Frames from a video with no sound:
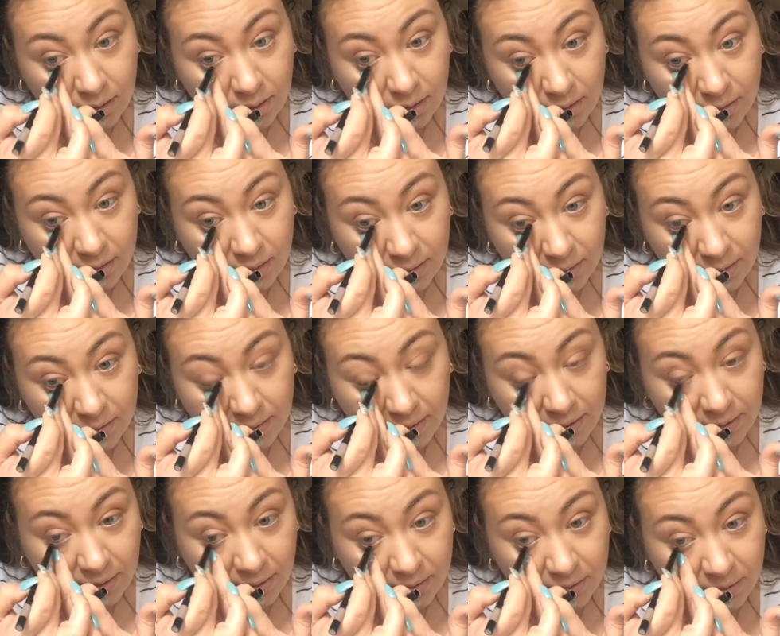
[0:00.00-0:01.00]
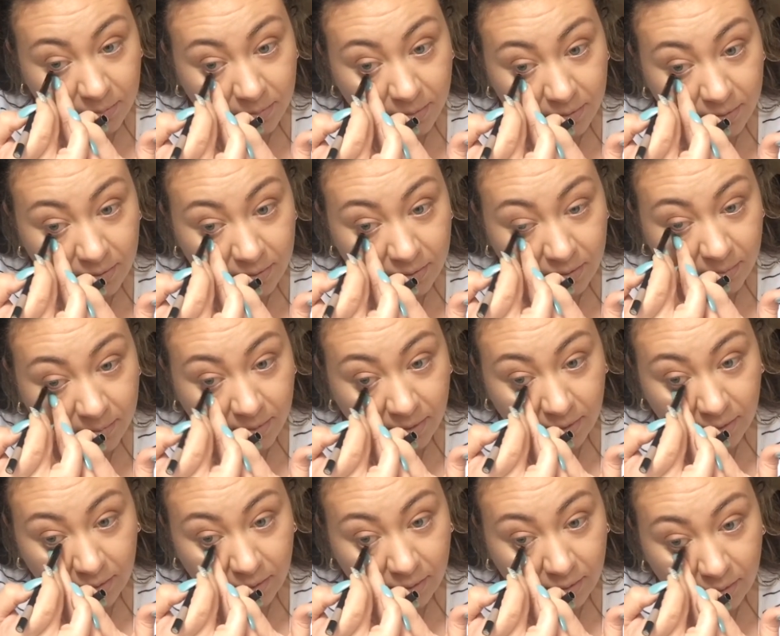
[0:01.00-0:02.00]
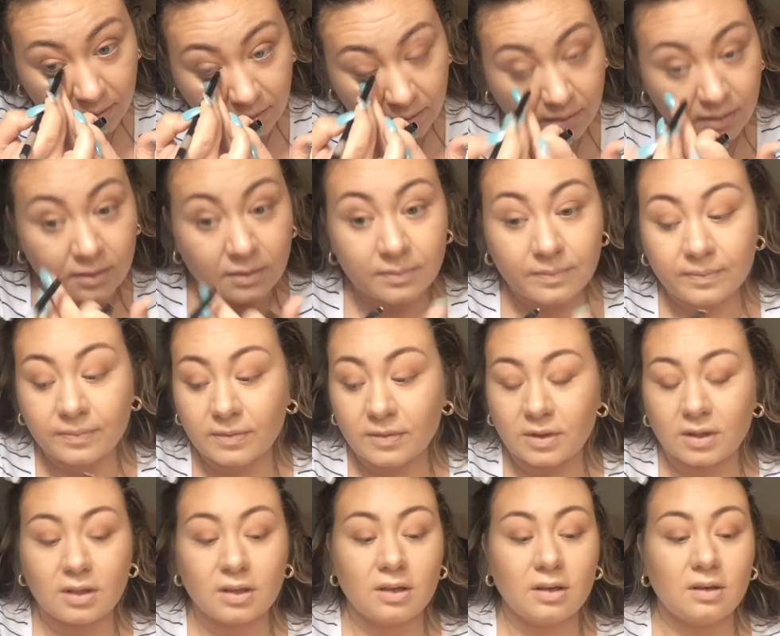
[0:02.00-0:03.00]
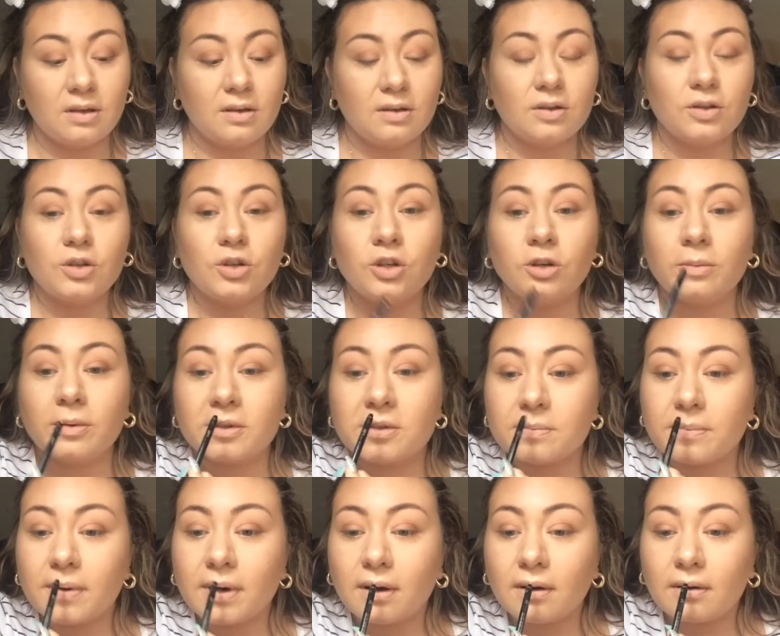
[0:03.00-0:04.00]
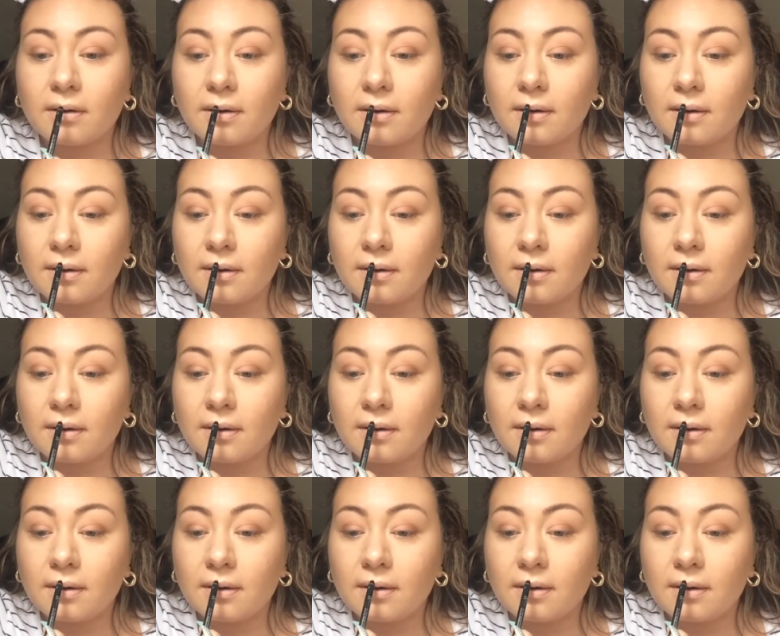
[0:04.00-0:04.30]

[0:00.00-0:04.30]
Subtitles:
And sometimes I like to actually put this on my Cupid's bow.